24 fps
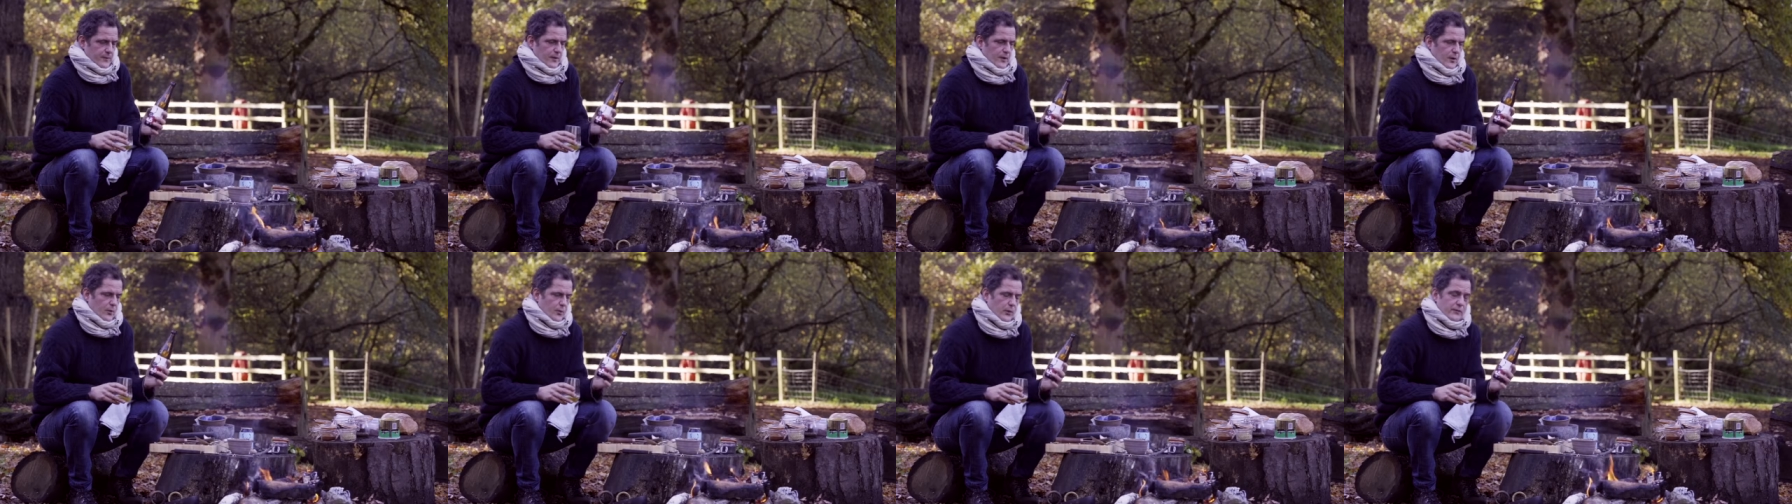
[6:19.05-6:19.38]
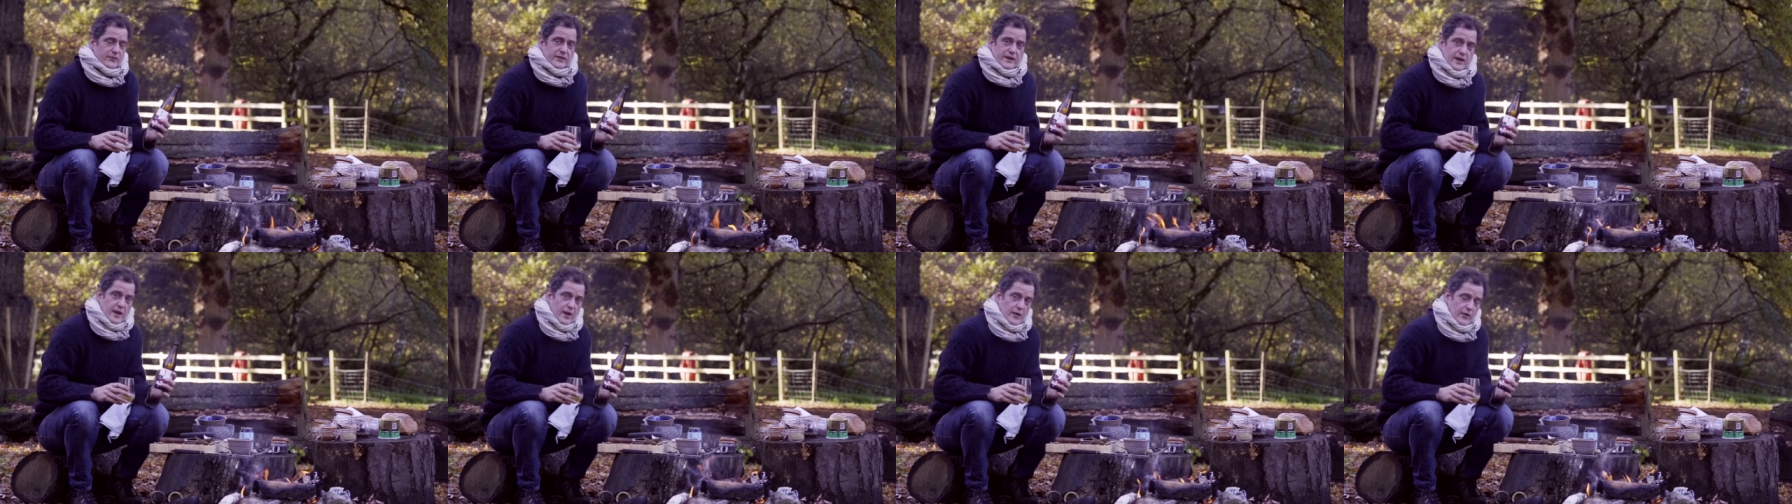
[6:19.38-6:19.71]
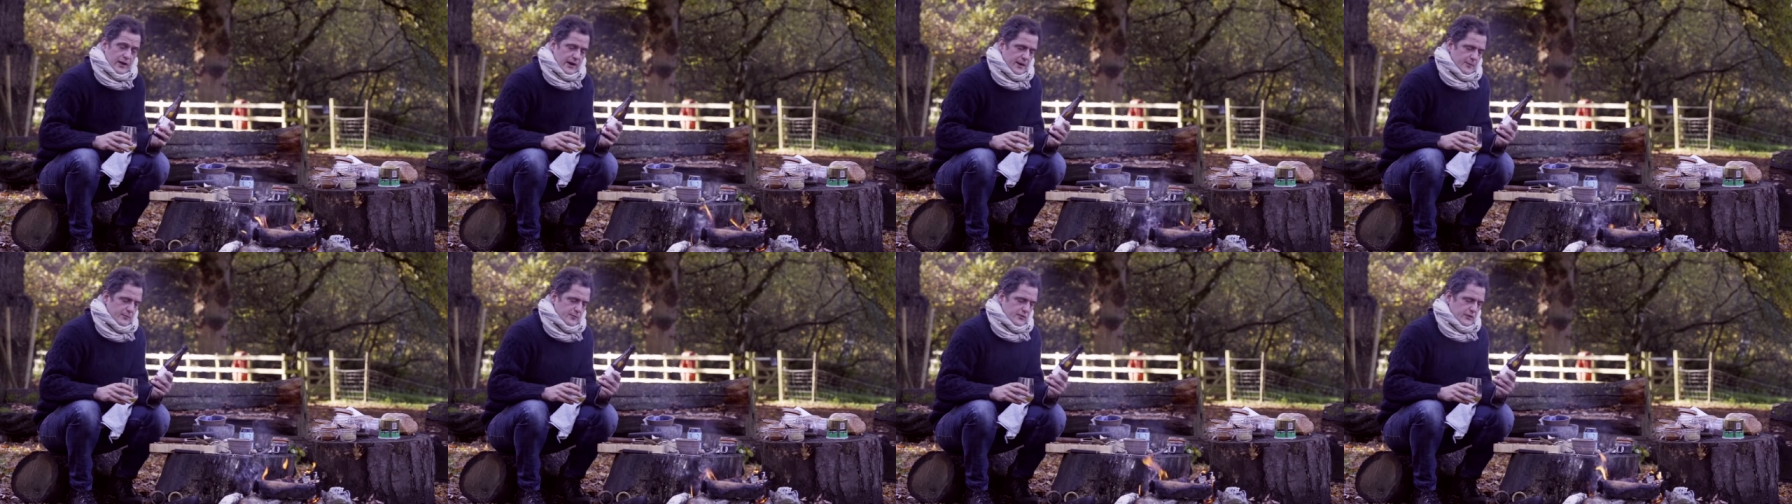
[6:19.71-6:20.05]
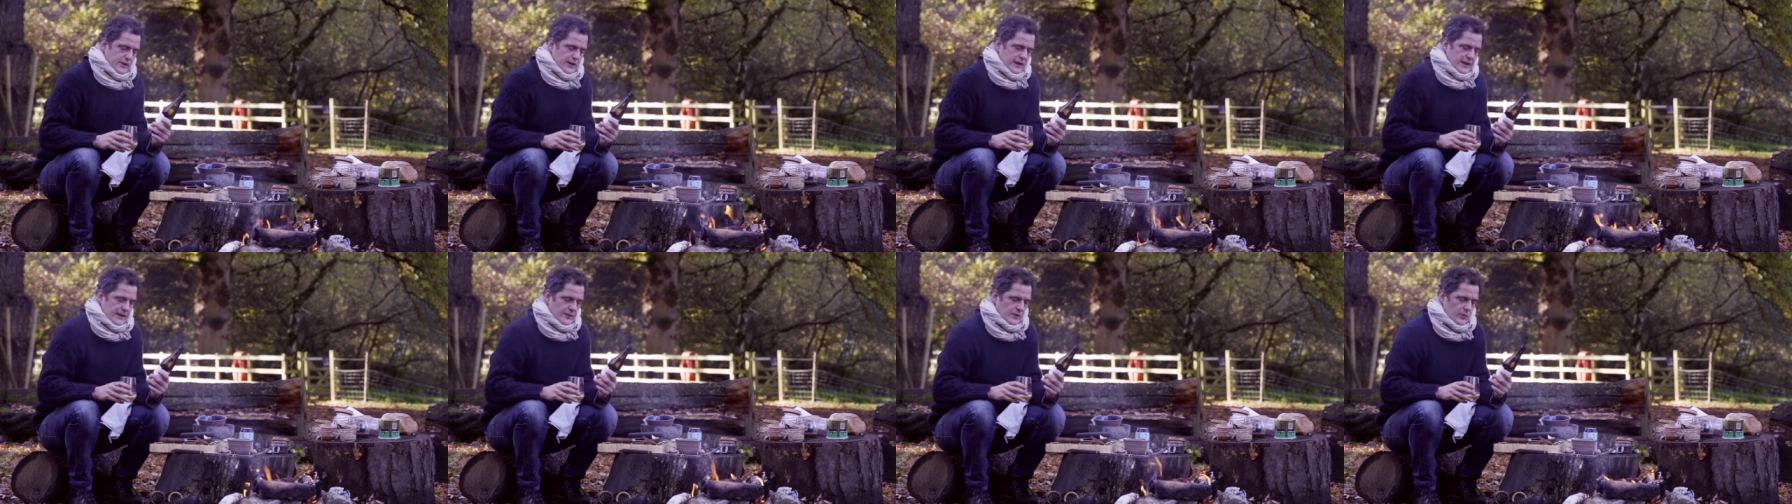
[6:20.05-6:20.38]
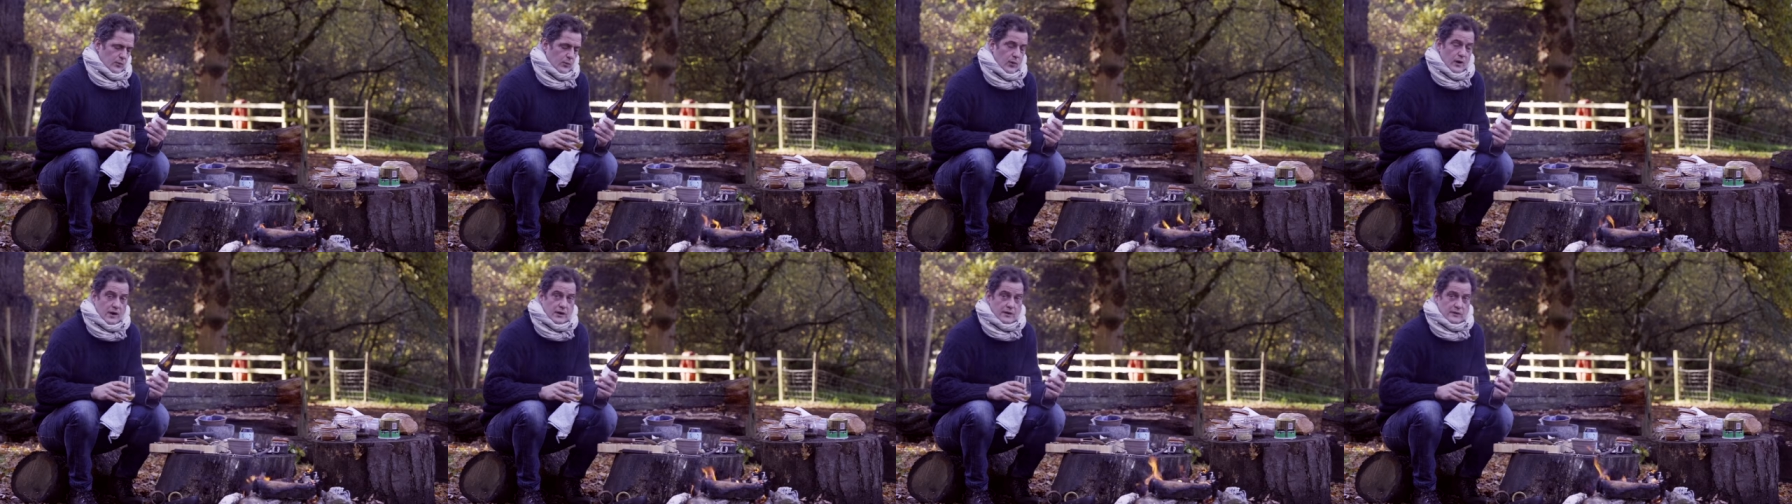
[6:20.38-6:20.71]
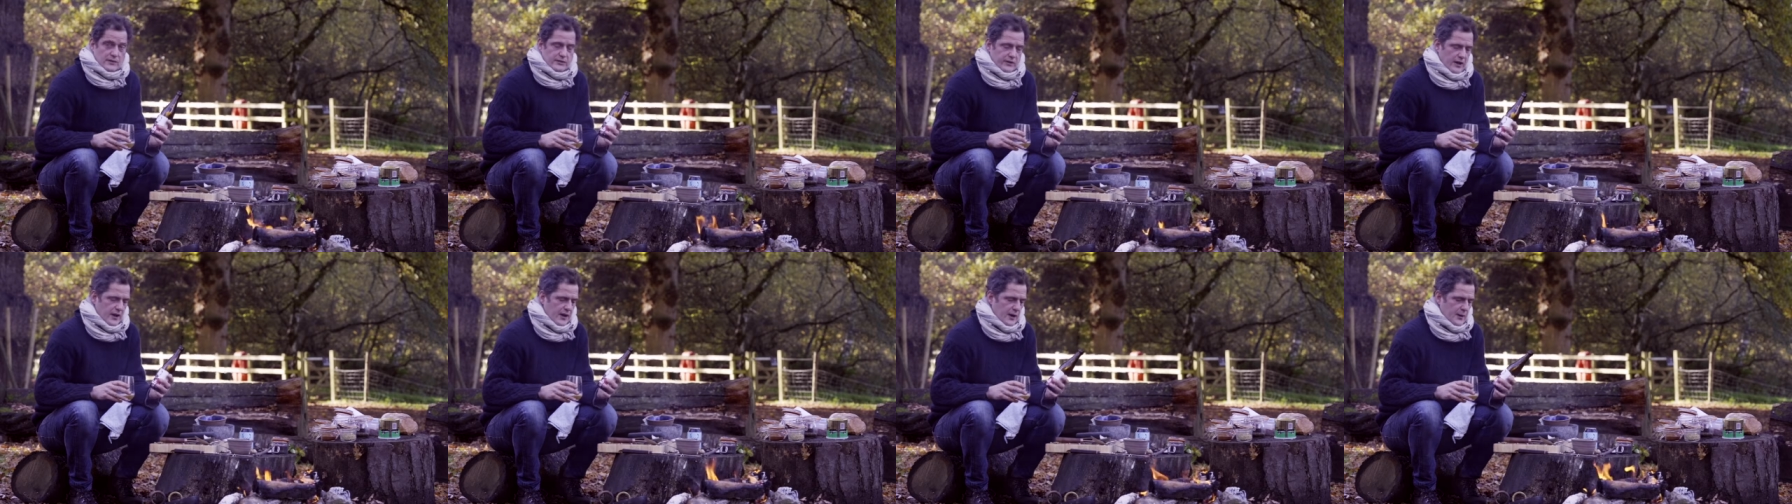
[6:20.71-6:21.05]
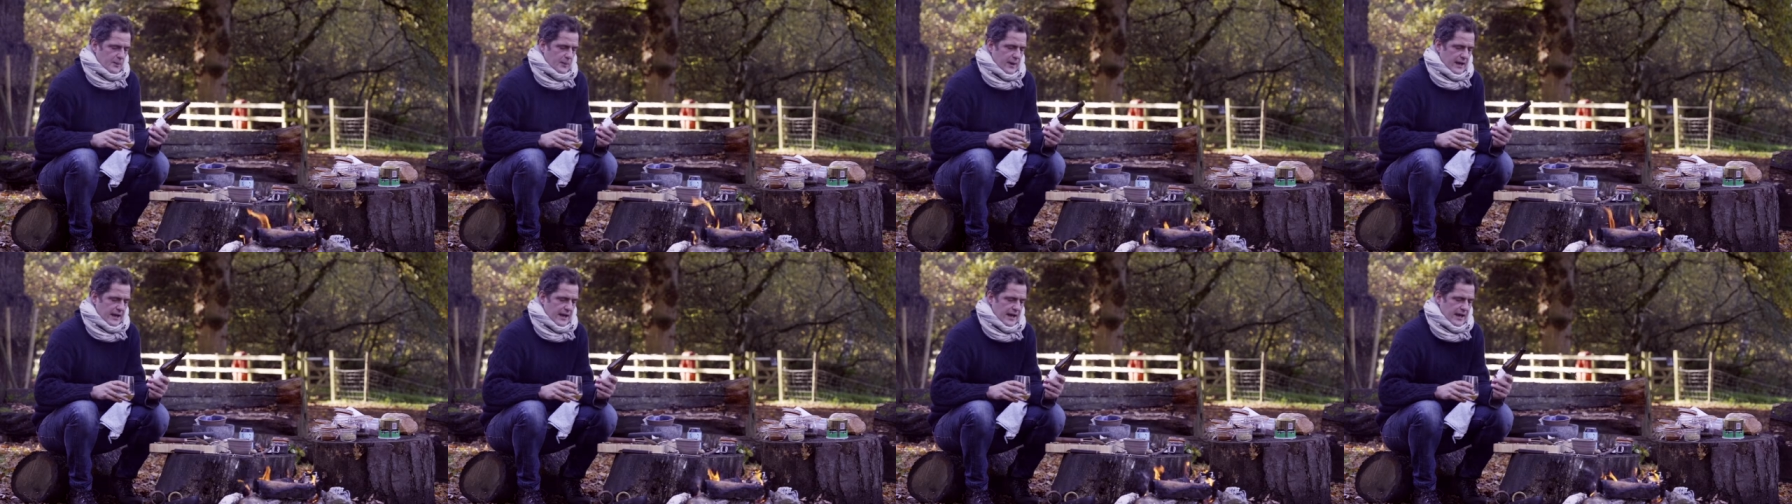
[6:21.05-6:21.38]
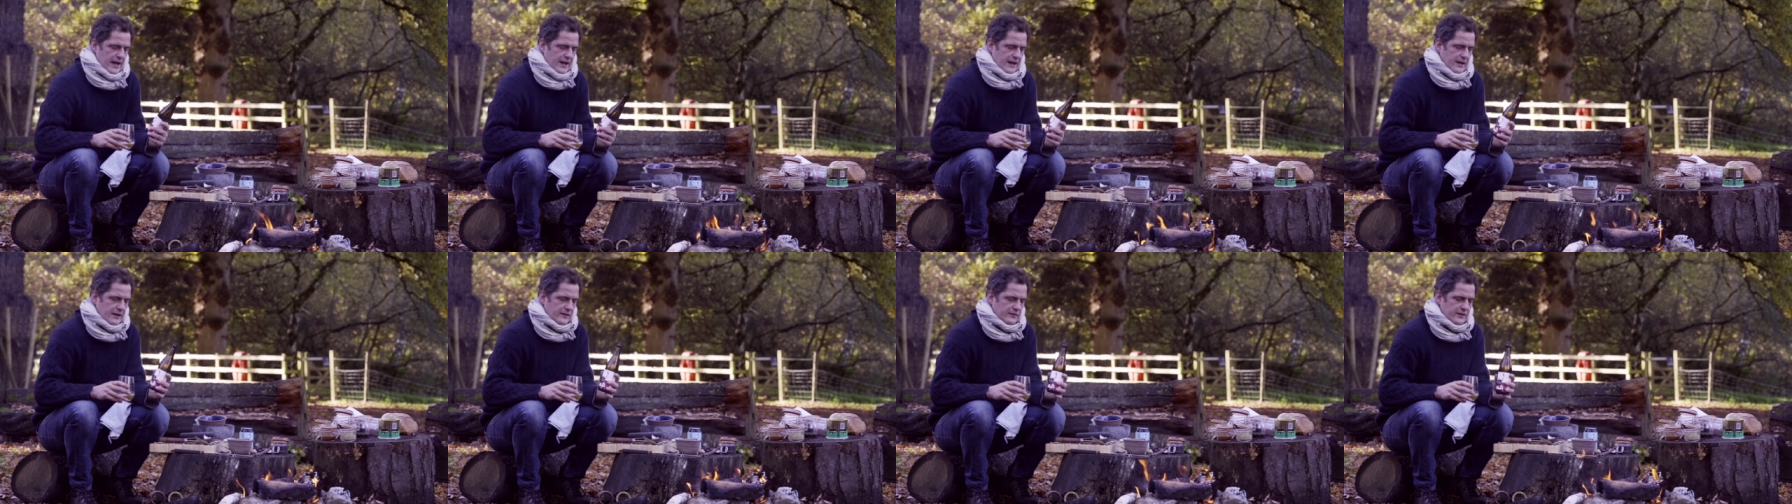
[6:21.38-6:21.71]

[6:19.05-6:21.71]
With the curry, I'm drinking the Wild IPA.